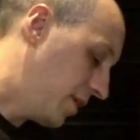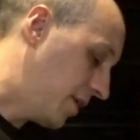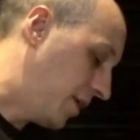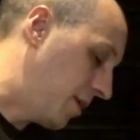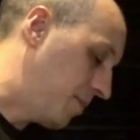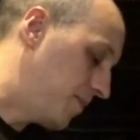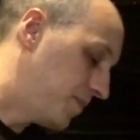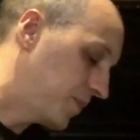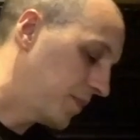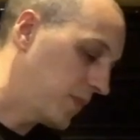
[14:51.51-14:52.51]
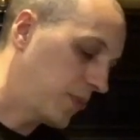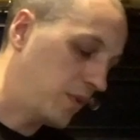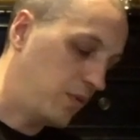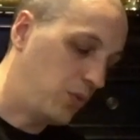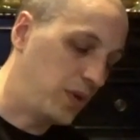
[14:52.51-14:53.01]
um,
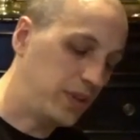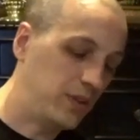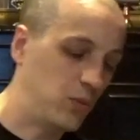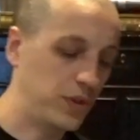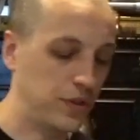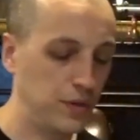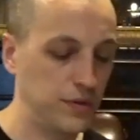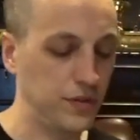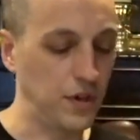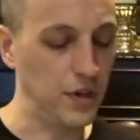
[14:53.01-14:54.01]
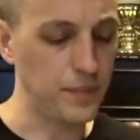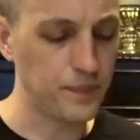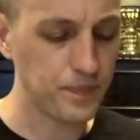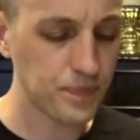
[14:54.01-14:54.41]
what what those are.